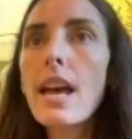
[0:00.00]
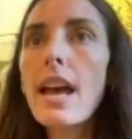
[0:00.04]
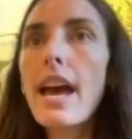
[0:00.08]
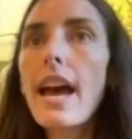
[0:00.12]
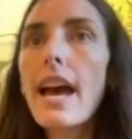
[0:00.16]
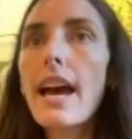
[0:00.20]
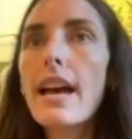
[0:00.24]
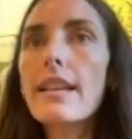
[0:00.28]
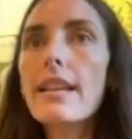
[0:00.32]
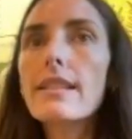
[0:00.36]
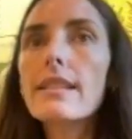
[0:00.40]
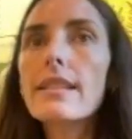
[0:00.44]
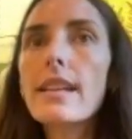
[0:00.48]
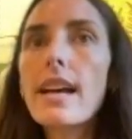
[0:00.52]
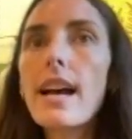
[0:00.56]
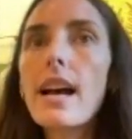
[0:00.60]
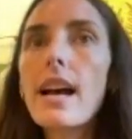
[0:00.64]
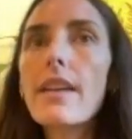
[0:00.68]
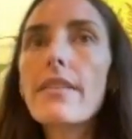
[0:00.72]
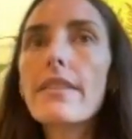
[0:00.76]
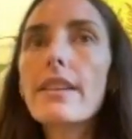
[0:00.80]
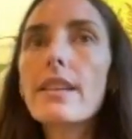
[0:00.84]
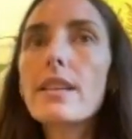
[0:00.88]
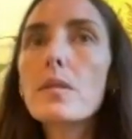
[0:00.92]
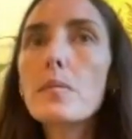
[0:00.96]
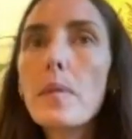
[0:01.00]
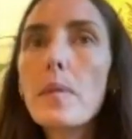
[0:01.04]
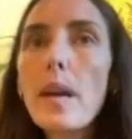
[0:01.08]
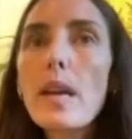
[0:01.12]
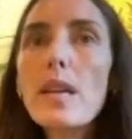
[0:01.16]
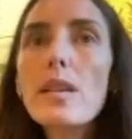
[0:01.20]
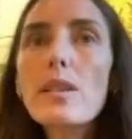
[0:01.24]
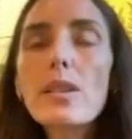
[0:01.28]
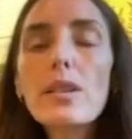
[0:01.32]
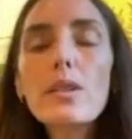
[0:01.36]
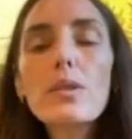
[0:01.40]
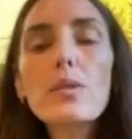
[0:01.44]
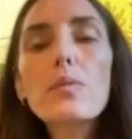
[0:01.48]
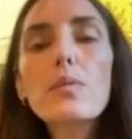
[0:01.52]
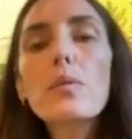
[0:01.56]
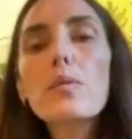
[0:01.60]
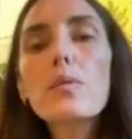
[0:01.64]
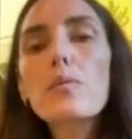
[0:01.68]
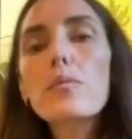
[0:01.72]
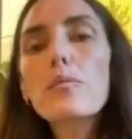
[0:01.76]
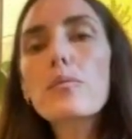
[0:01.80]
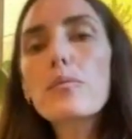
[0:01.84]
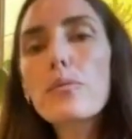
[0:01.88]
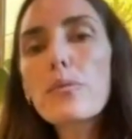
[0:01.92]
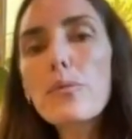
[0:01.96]
and uh, these patients were
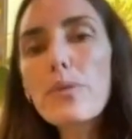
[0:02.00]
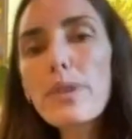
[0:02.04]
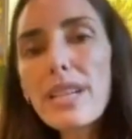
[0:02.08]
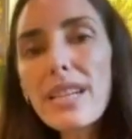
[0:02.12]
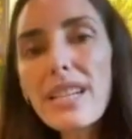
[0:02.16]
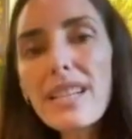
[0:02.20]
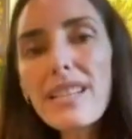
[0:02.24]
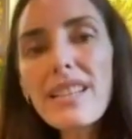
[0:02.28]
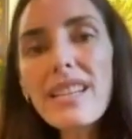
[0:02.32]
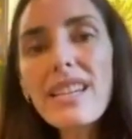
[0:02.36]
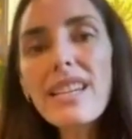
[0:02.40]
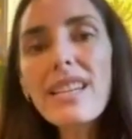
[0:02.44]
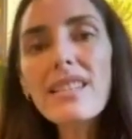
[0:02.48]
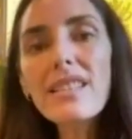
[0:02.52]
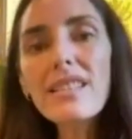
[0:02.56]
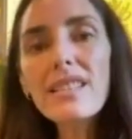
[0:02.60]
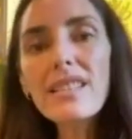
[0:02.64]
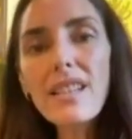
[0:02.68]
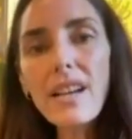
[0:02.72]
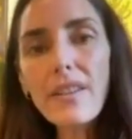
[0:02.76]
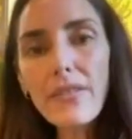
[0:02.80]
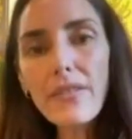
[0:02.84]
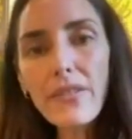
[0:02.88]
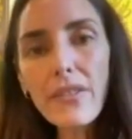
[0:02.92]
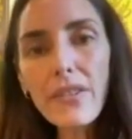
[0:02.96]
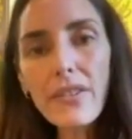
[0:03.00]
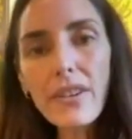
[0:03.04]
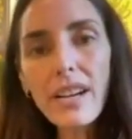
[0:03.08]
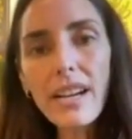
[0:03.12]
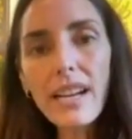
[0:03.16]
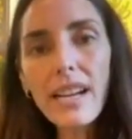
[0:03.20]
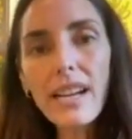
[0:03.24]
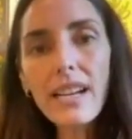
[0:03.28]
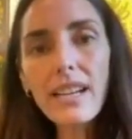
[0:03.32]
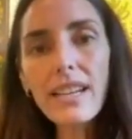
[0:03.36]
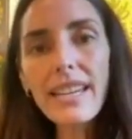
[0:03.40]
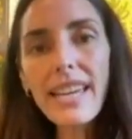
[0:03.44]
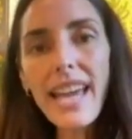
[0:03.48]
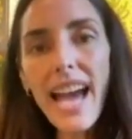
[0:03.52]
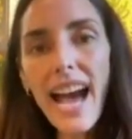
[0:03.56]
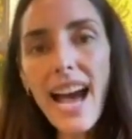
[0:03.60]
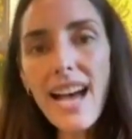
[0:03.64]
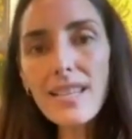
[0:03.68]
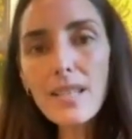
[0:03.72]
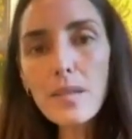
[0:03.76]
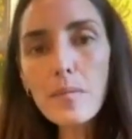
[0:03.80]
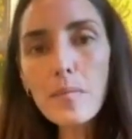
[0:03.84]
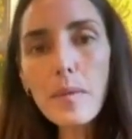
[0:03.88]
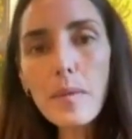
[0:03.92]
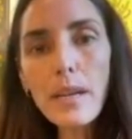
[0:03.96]
really suffering
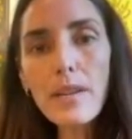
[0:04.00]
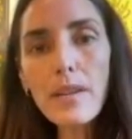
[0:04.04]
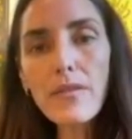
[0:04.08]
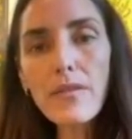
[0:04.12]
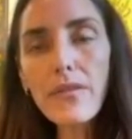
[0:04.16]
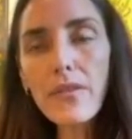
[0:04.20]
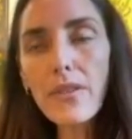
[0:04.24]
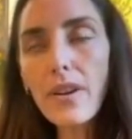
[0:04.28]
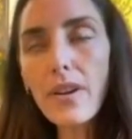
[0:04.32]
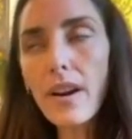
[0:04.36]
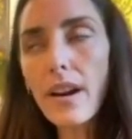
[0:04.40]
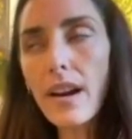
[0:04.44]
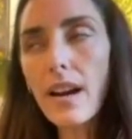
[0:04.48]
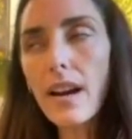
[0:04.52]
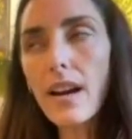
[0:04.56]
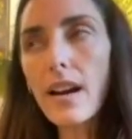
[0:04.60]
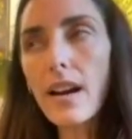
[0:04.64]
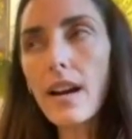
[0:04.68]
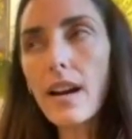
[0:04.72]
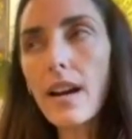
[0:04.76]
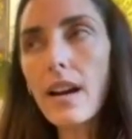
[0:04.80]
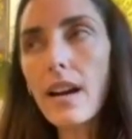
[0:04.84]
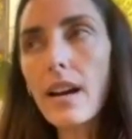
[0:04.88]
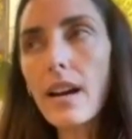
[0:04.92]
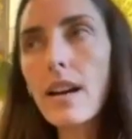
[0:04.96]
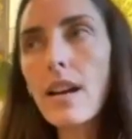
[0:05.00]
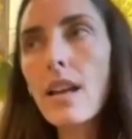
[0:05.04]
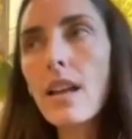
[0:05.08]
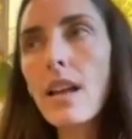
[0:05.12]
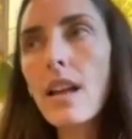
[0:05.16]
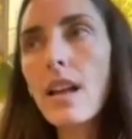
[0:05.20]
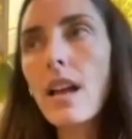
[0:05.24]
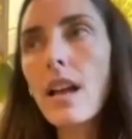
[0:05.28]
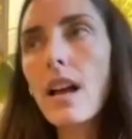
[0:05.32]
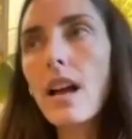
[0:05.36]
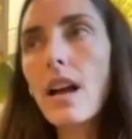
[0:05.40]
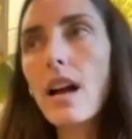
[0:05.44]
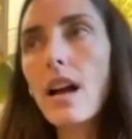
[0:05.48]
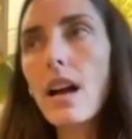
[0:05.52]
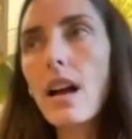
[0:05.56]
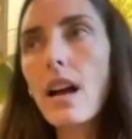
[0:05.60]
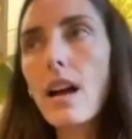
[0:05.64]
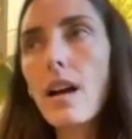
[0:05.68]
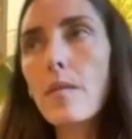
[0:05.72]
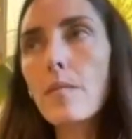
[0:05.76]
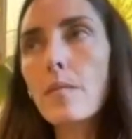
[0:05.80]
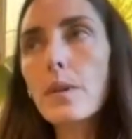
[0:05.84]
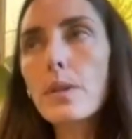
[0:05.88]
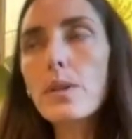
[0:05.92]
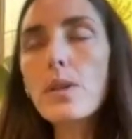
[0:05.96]
gasping for air
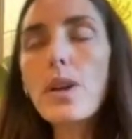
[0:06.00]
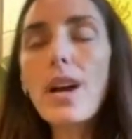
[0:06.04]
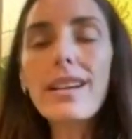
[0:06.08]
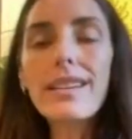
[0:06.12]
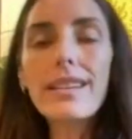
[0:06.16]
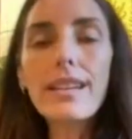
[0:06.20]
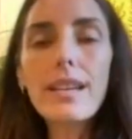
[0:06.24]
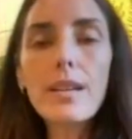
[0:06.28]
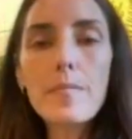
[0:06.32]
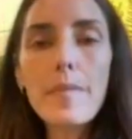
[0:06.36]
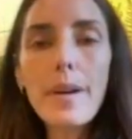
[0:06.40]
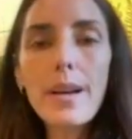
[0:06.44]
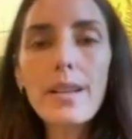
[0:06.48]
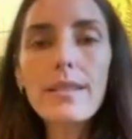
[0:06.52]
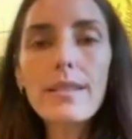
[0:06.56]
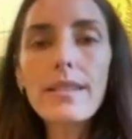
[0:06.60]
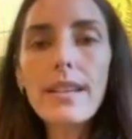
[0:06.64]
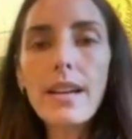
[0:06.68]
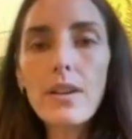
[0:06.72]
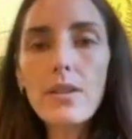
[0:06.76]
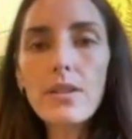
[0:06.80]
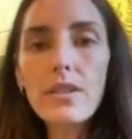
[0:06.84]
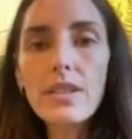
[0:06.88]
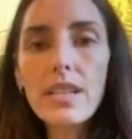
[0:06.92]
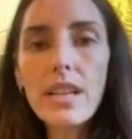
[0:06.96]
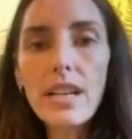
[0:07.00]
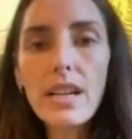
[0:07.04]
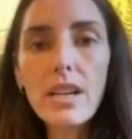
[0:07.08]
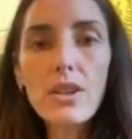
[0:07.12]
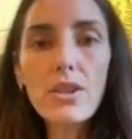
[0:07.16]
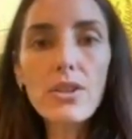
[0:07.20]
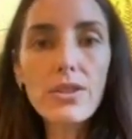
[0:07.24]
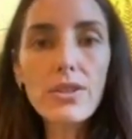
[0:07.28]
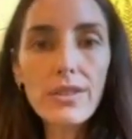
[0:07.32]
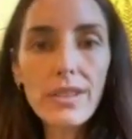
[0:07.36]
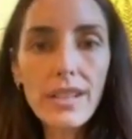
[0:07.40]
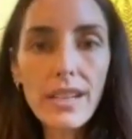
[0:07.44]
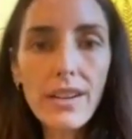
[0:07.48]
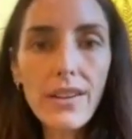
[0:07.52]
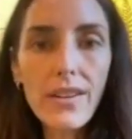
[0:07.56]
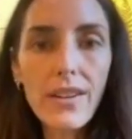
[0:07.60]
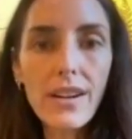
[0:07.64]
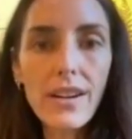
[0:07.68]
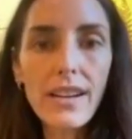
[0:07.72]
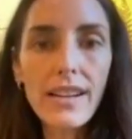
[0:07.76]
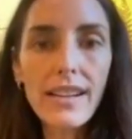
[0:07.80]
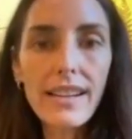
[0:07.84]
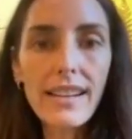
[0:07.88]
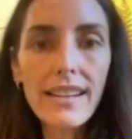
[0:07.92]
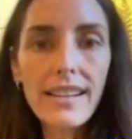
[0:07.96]
um, we're talking about delta early
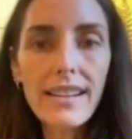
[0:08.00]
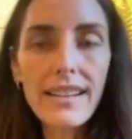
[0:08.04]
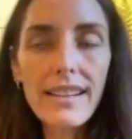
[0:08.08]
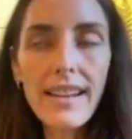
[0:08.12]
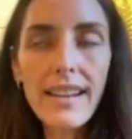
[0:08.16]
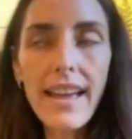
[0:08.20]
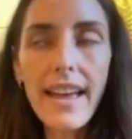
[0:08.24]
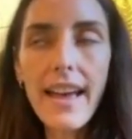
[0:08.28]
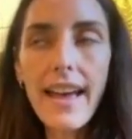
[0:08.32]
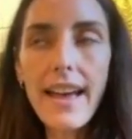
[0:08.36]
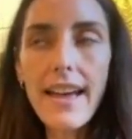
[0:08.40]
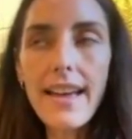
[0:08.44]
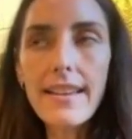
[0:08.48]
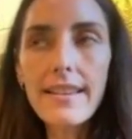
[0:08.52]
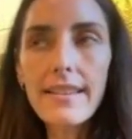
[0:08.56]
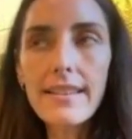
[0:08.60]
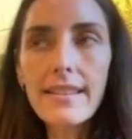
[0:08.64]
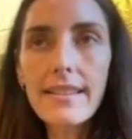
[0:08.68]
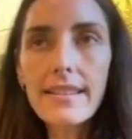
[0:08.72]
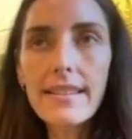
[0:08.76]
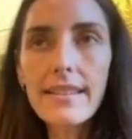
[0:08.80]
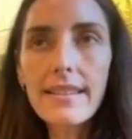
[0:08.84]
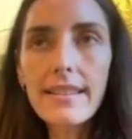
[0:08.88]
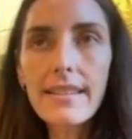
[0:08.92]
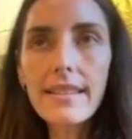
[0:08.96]
on and